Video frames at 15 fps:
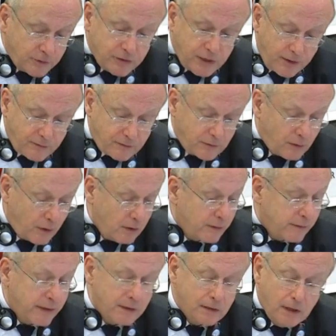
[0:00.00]
just
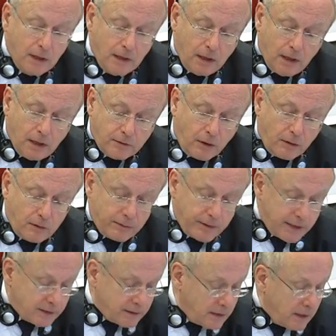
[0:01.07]

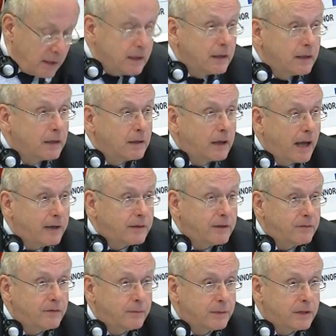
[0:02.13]
tolerate
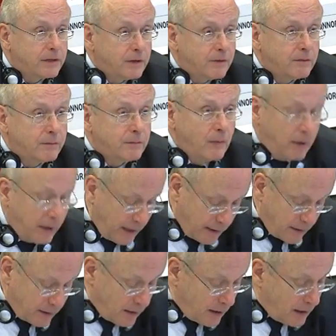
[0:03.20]
anti-Semitism
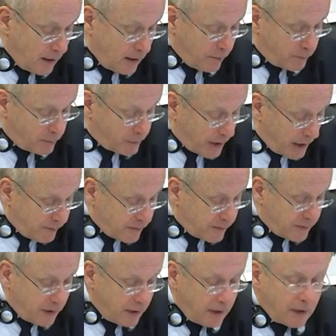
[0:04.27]
in
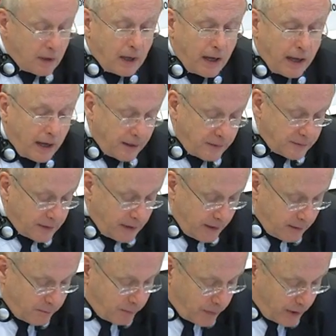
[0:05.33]
privacy and
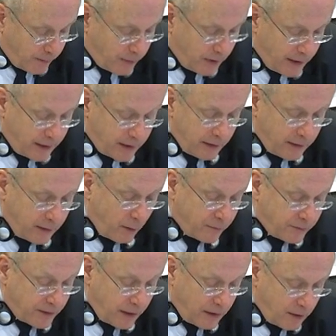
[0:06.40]
in public
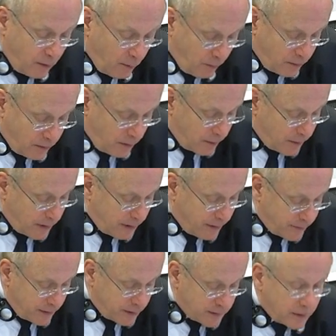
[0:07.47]
of their own
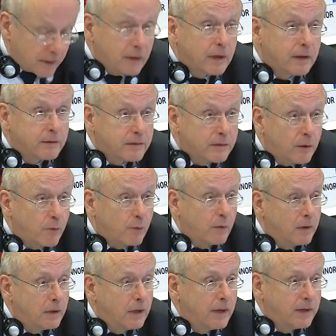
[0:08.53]
organization? No,
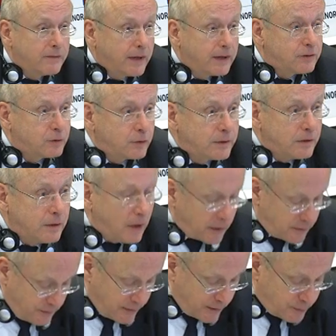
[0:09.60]
they should
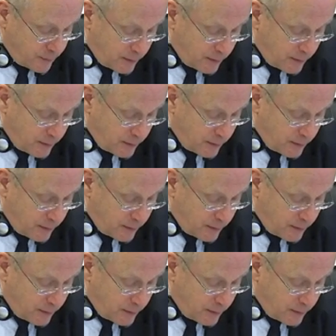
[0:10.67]
not. They should